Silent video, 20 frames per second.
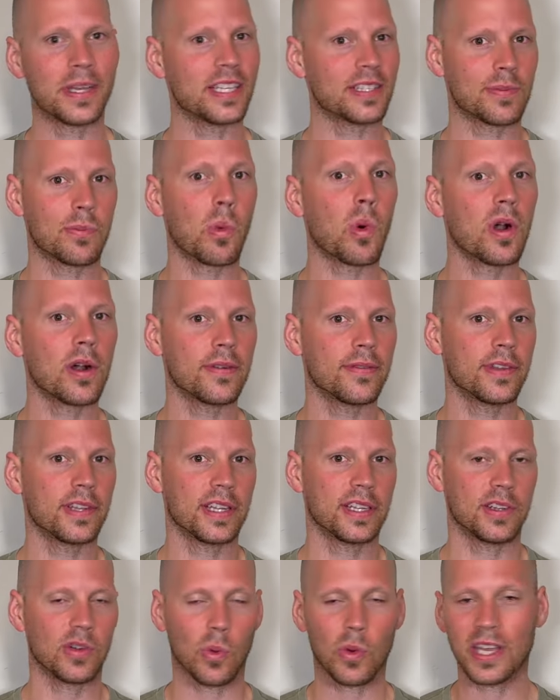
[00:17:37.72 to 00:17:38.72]
It's more of an
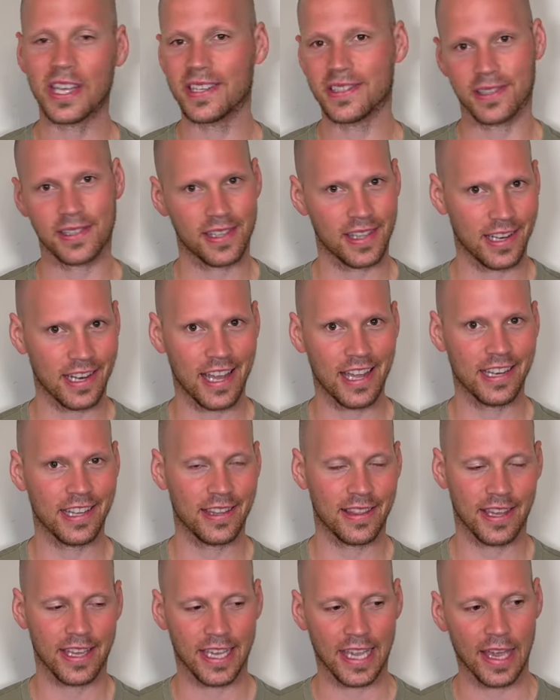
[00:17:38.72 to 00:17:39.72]
annoyance than
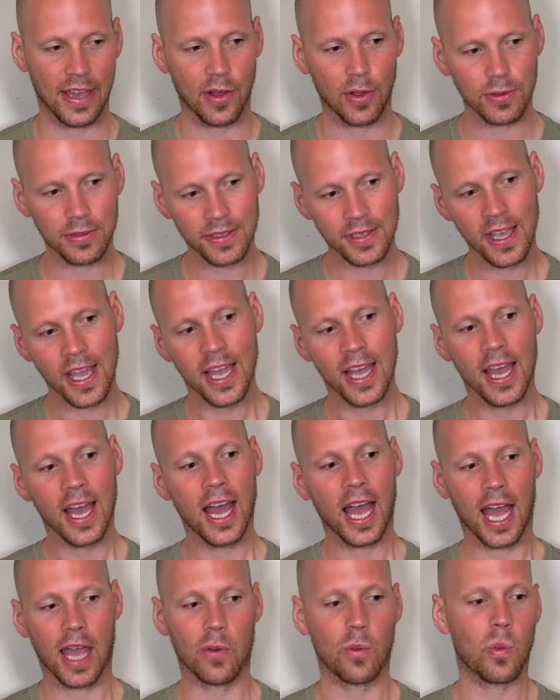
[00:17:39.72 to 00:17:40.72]
anything else.
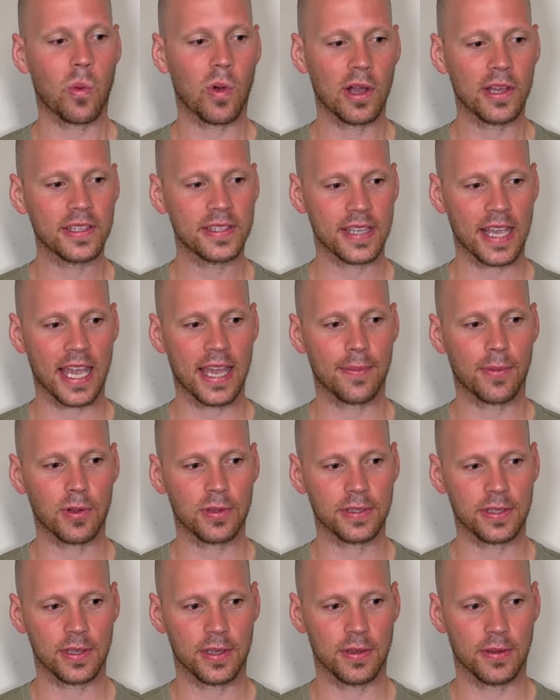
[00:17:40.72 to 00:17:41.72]
I was able
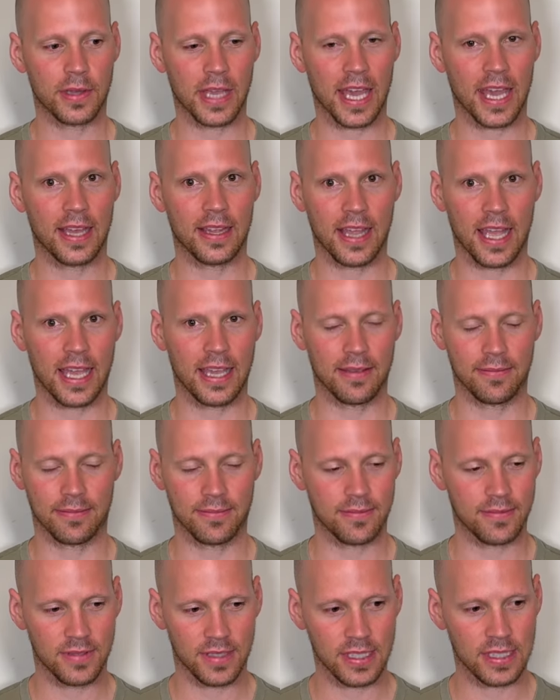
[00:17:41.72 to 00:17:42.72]
to get a
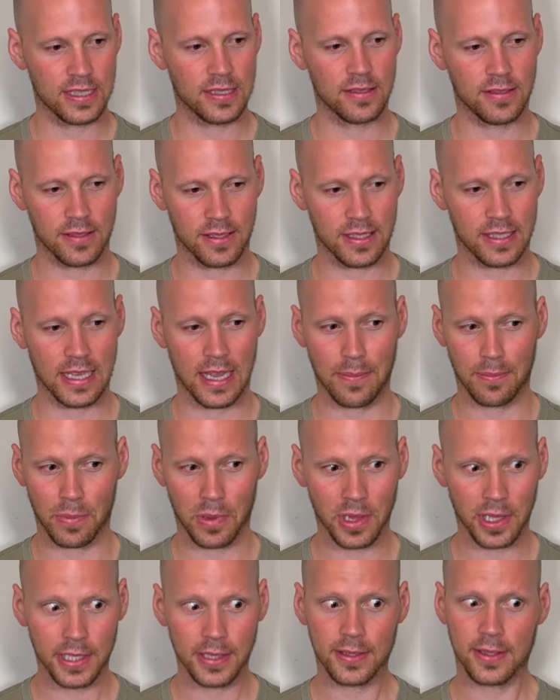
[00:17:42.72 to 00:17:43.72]

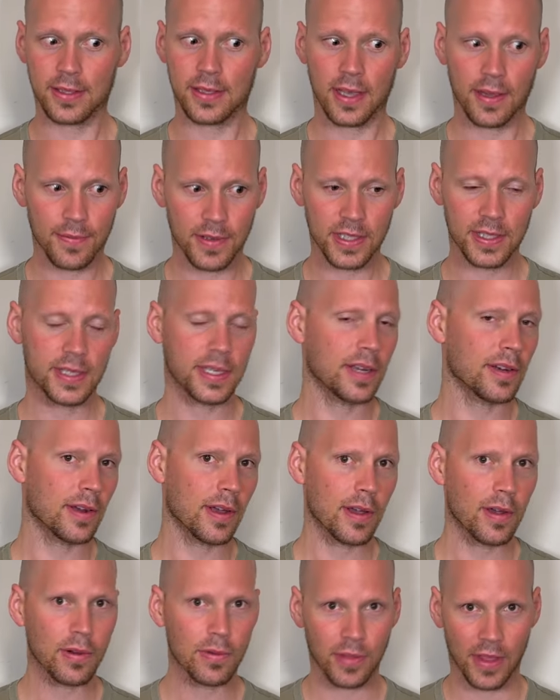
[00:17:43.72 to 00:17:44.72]
semblance of a
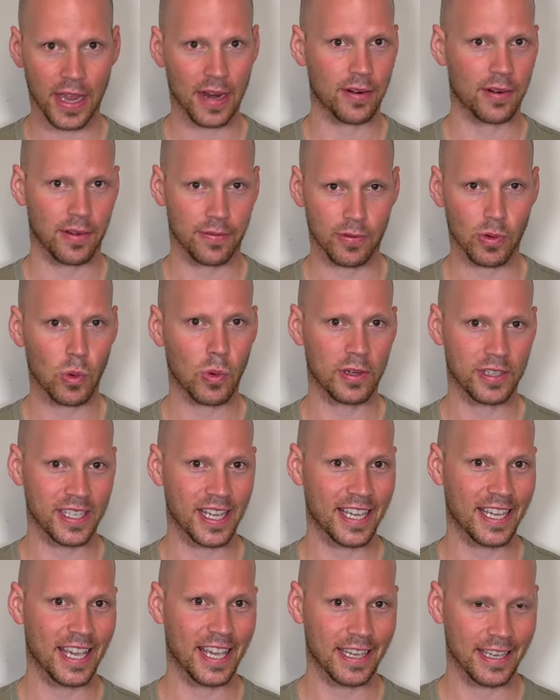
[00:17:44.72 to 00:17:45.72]
zero. That, of course, I
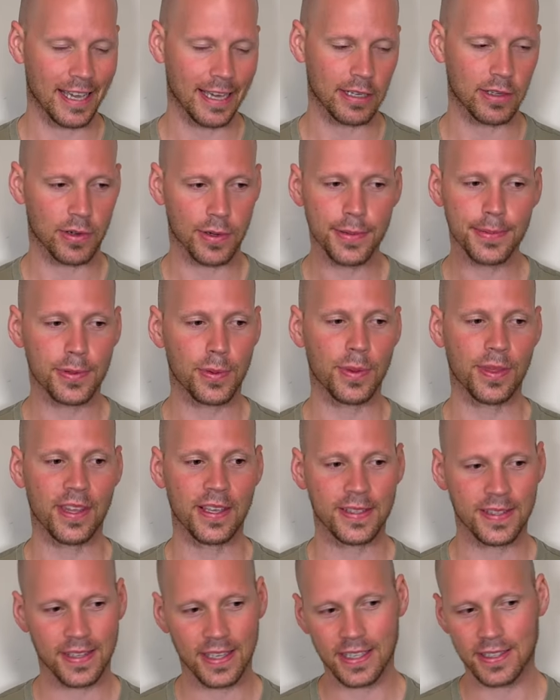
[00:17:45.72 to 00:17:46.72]
can't get groups with
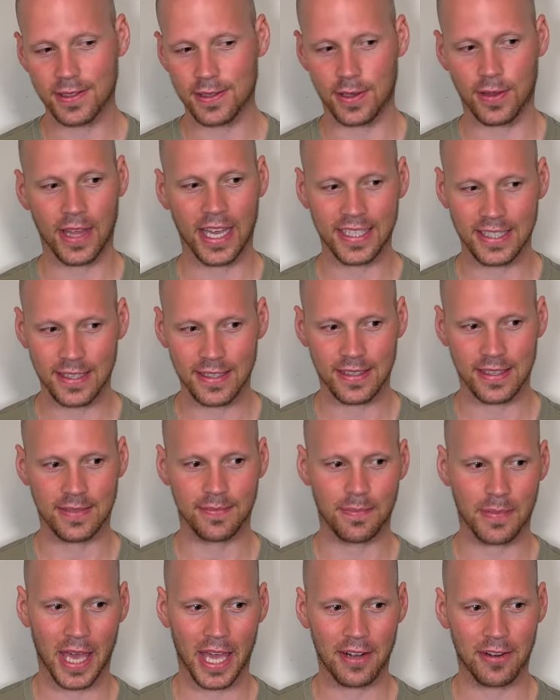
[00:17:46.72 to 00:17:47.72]
this thing, so that doesn't
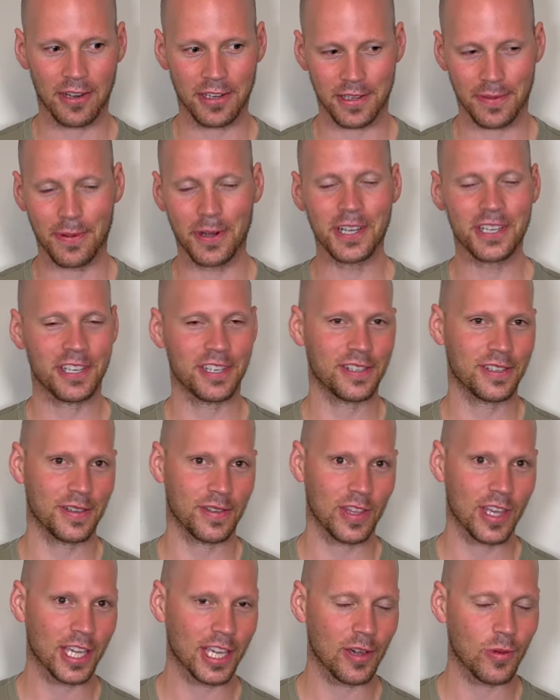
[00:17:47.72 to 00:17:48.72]
matter as much as you
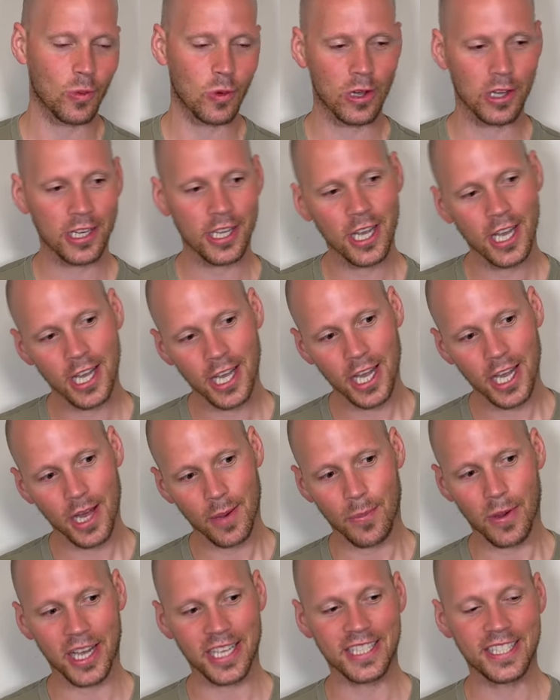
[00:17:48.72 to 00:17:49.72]
think it would.
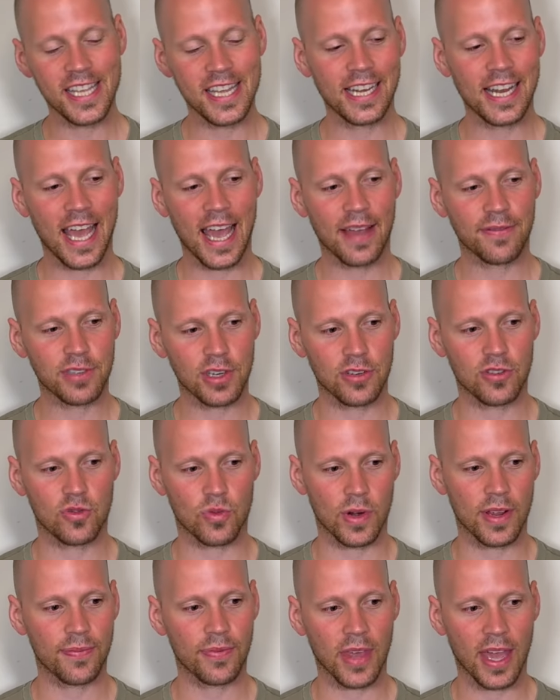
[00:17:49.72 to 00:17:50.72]
But I did have to
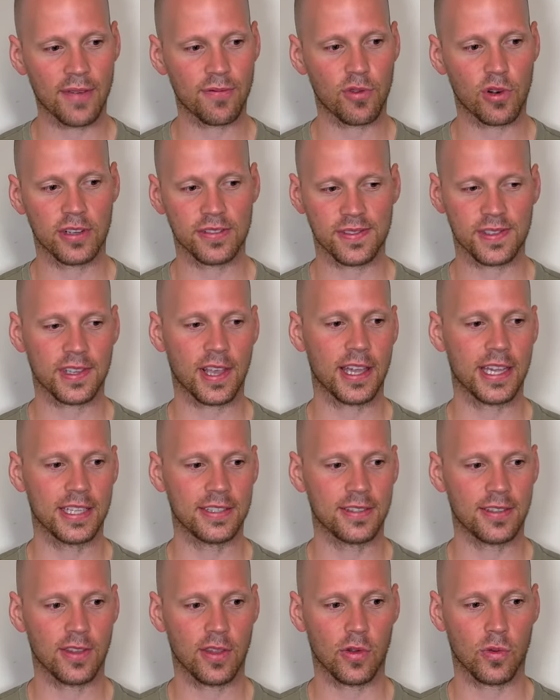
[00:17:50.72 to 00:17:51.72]
drift that front sight
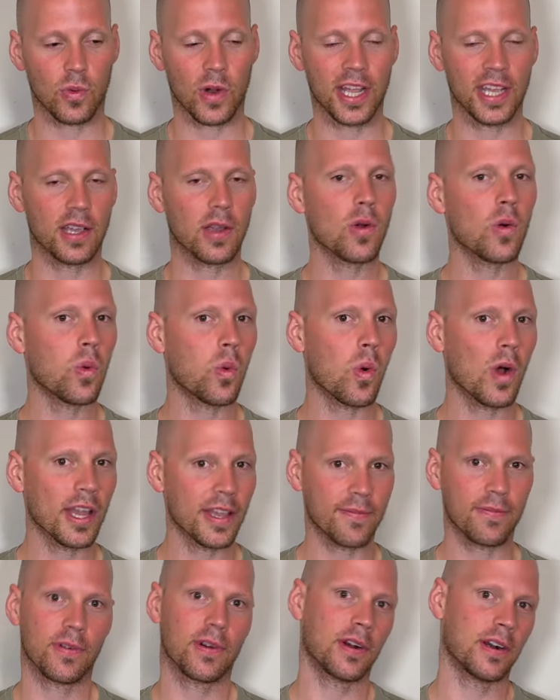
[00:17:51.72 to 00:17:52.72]
to the right
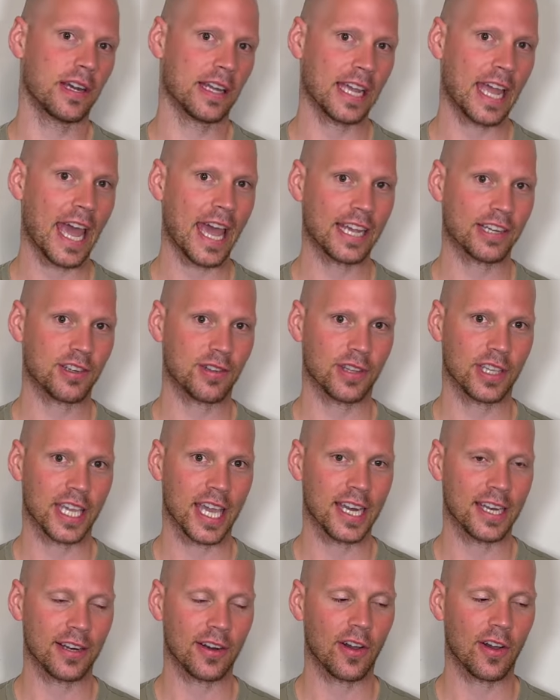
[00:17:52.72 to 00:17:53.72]
quite far to actually
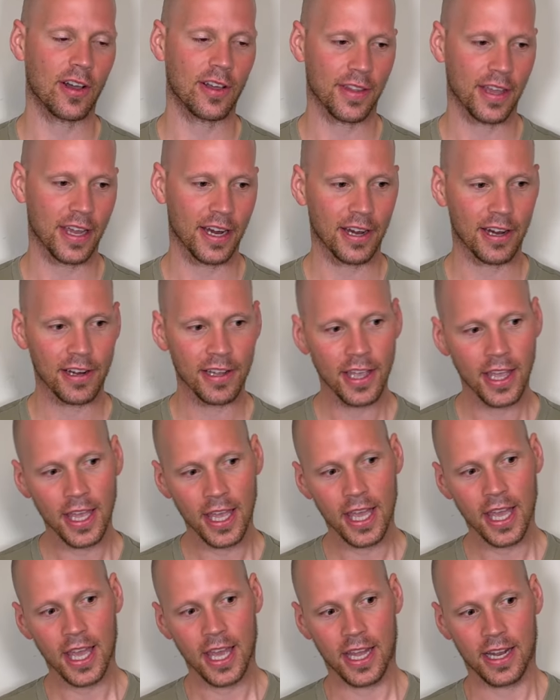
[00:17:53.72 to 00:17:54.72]
get it on there.
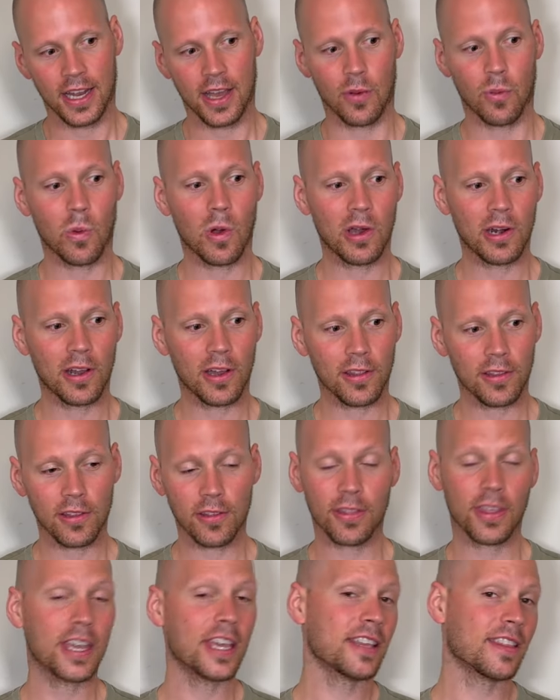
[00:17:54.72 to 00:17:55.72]
Now, one other
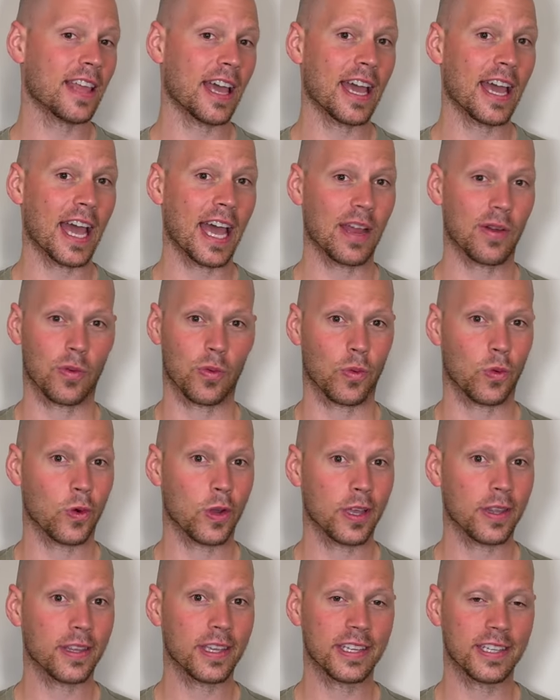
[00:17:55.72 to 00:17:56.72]
thing that I
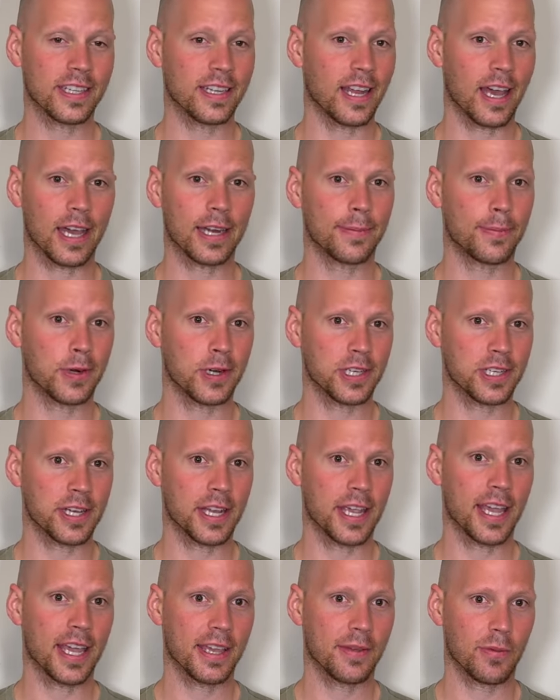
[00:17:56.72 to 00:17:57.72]
really did not
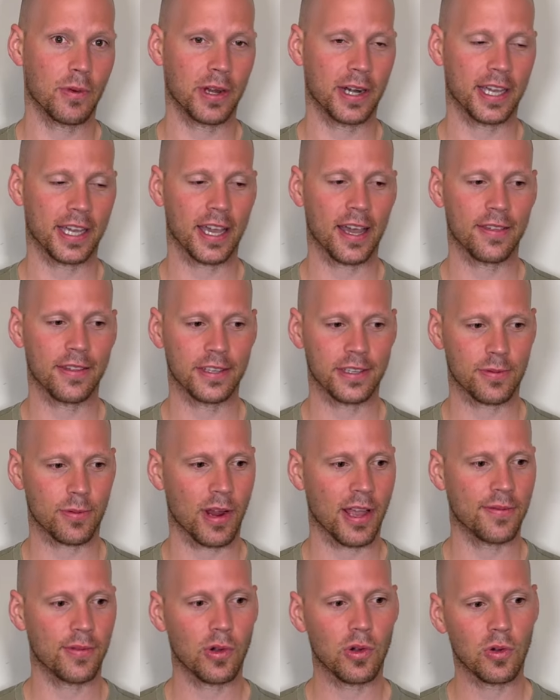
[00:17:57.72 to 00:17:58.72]
appreciate when I got this
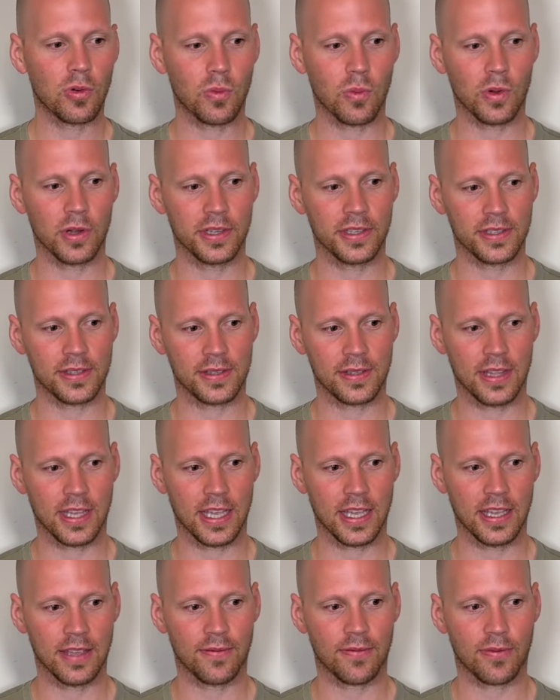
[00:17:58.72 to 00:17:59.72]
rifle was
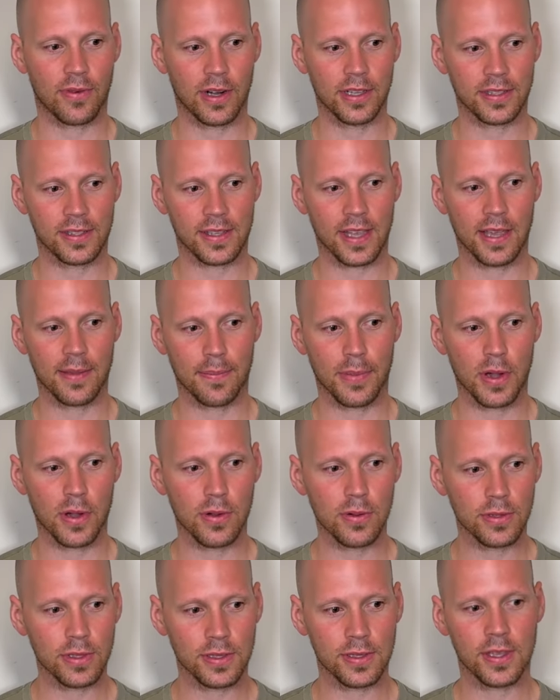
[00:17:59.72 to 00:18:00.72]
the front sight
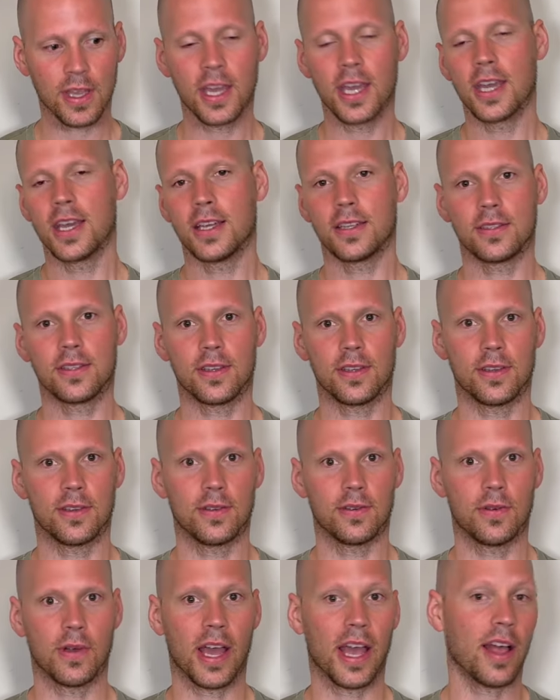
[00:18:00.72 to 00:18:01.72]
post
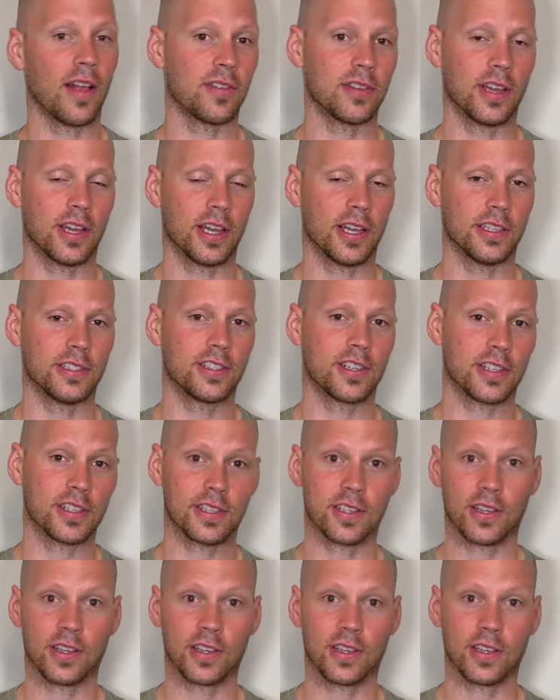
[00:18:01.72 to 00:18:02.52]
to adjust